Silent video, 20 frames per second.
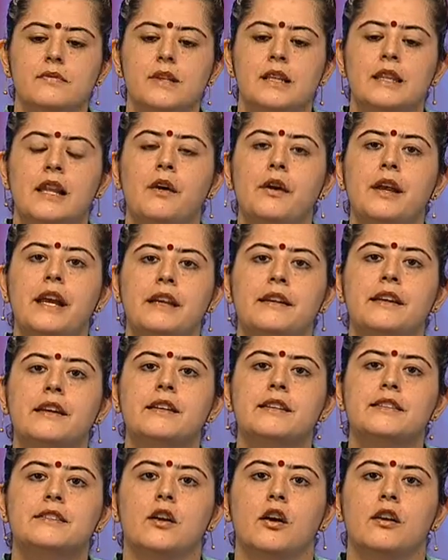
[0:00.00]
Now, eating
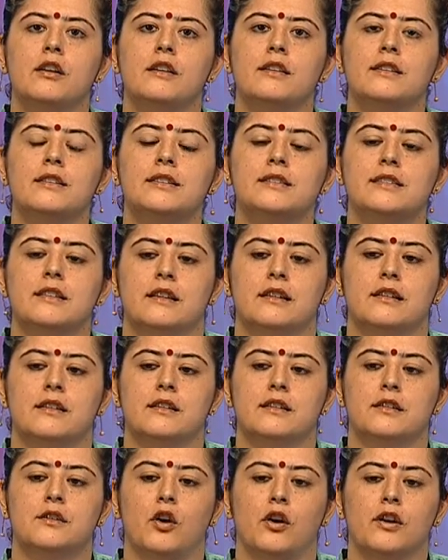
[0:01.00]
disorders
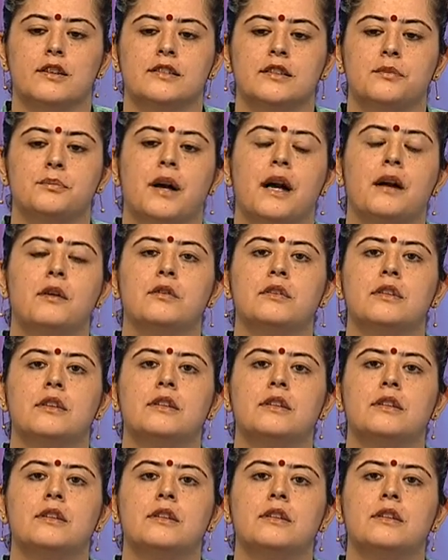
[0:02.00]
uh, talks about the